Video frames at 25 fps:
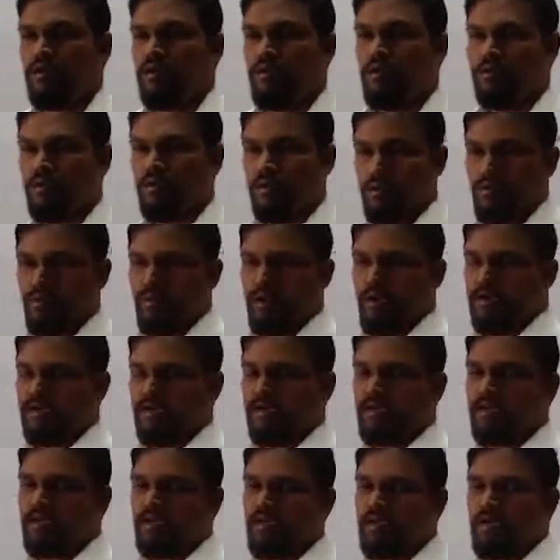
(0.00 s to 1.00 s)

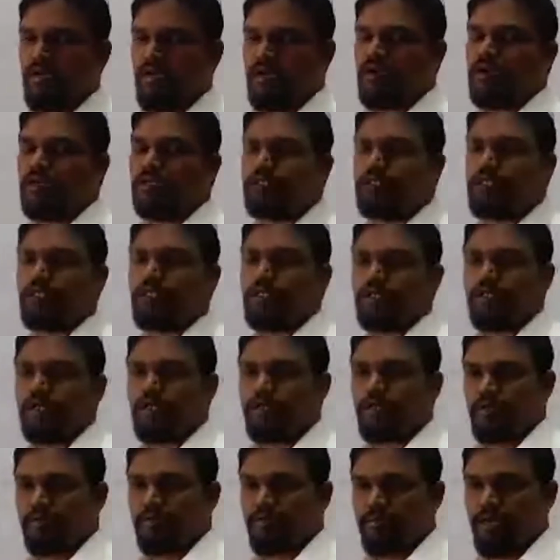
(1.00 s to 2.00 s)
inequality or
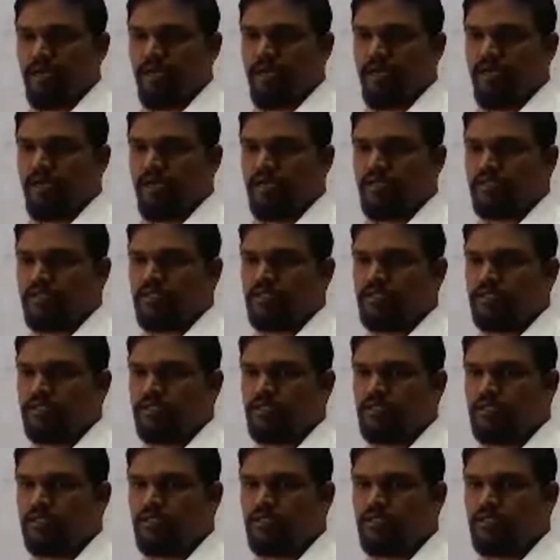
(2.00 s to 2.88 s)
gender imbalance,